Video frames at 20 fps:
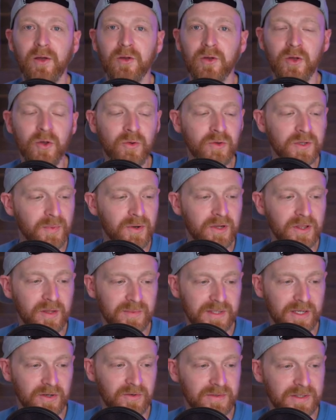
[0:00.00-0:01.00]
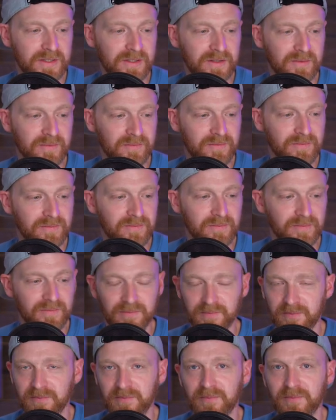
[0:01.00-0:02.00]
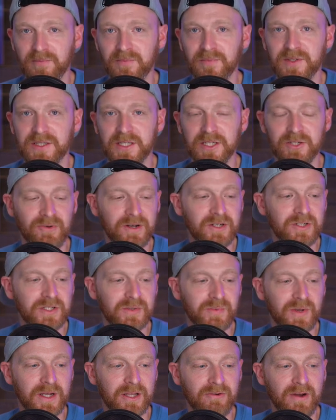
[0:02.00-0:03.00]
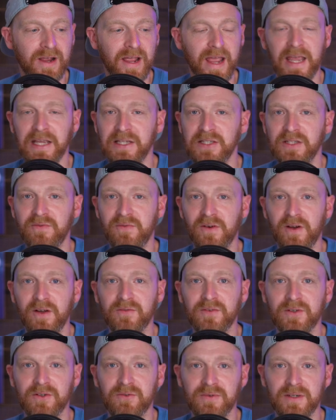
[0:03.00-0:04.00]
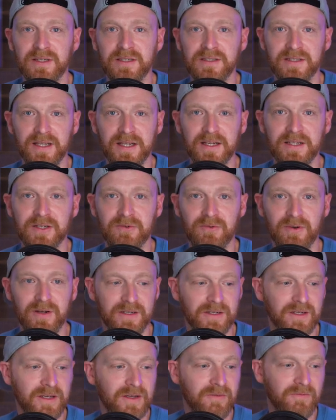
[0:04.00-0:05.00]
Who's putting themselves in situations where there are 85 degrees centigrade,